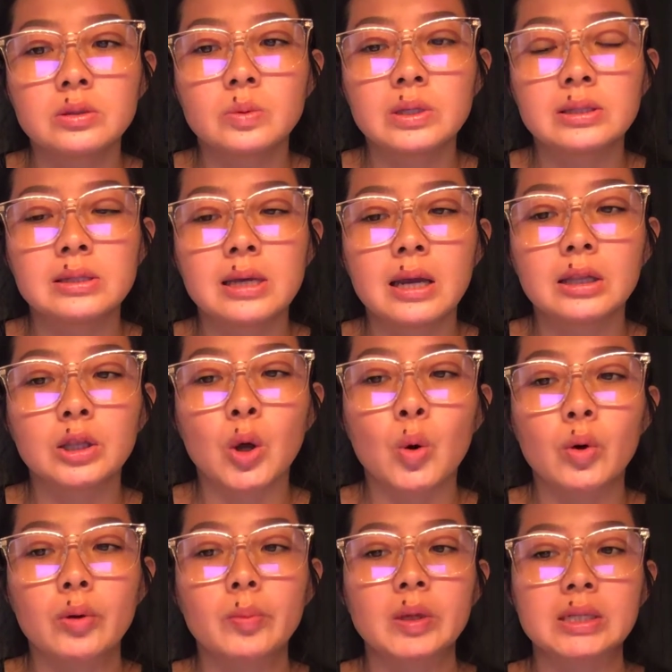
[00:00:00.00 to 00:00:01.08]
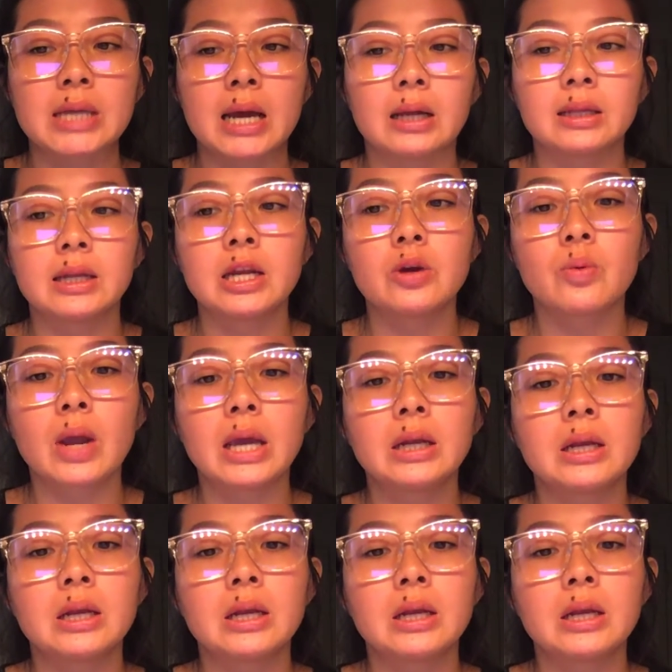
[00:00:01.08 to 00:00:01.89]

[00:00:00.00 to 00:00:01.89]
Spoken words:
we see a lower mortality rate